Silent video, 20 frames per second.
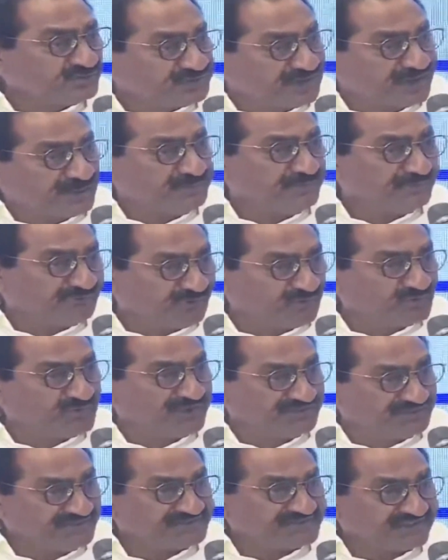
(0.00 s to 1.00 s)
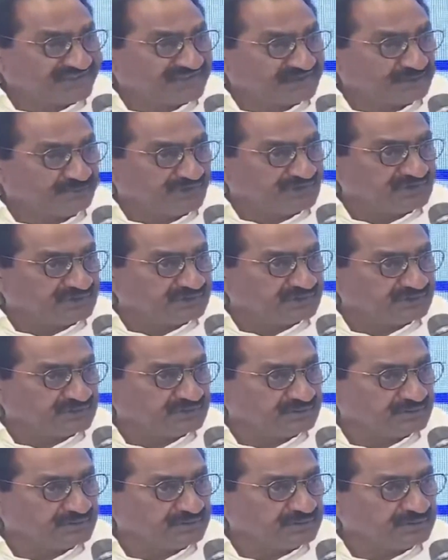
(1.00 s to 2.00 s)
not be found on this agreement.
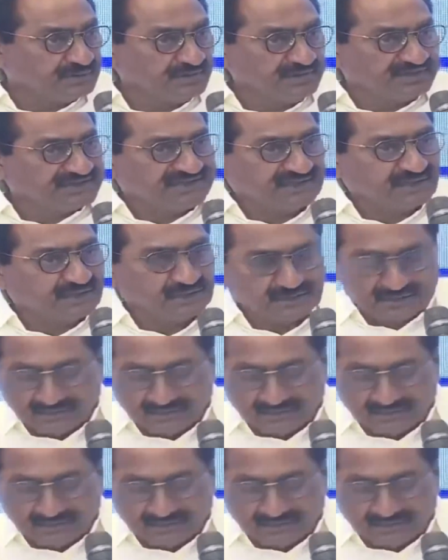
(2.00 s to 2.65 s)
It can.